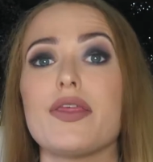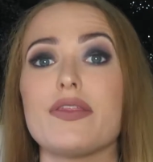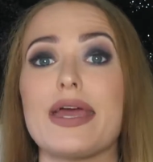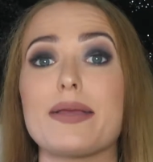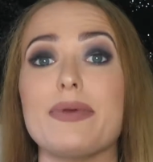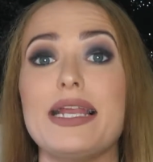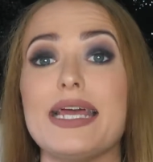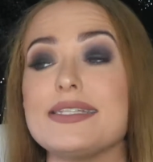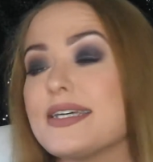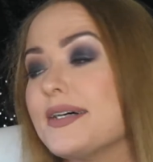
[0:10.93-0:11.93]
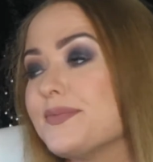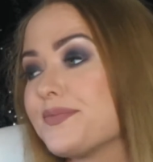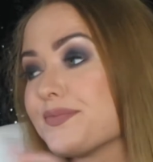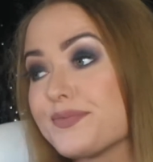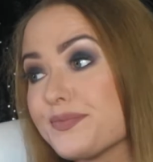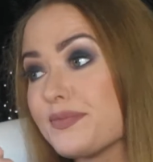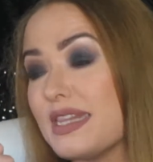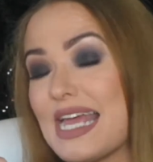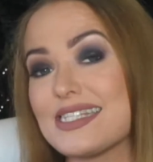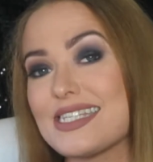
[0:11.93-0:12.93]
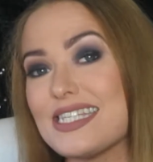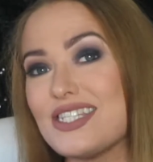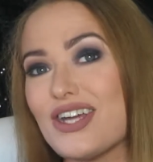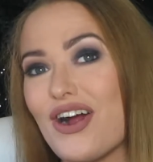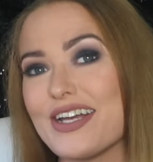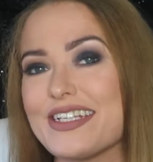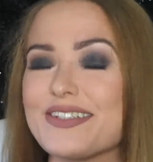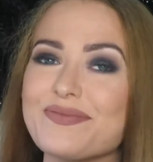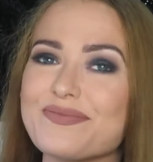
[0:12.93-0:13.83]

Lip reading: Thank me later. Let's get started.